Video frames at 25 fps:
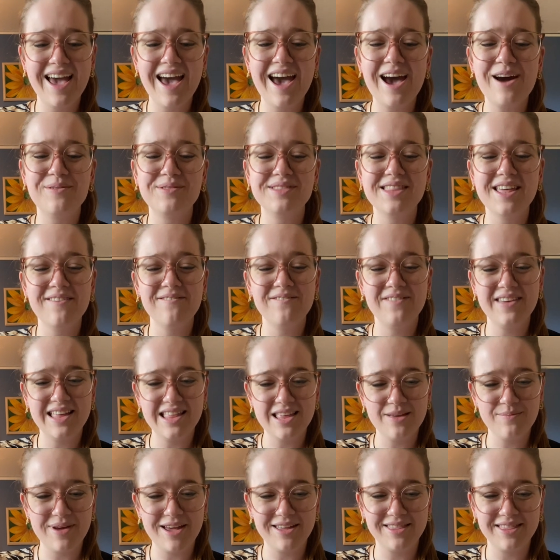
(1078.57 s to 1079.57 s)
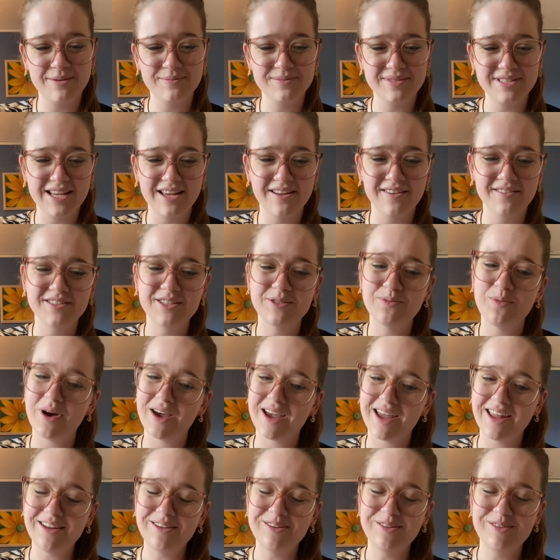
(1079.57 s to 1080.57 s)
How would they feel about themselves?
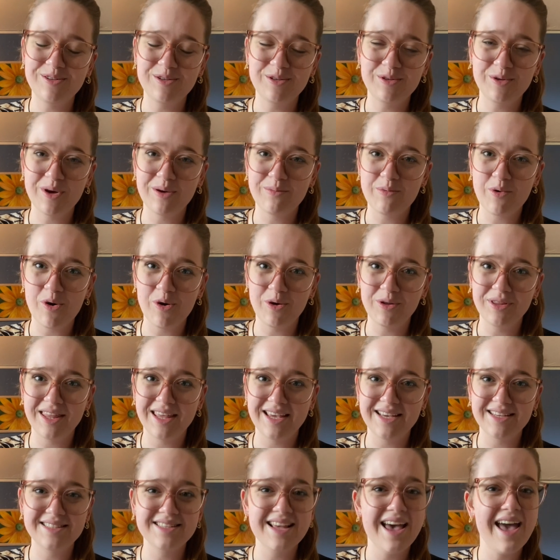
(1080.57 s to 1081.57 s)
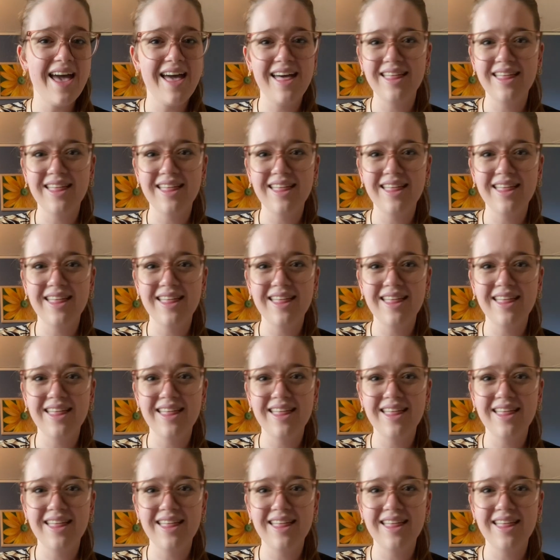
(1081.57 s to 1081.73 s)
What can you do to uphold this?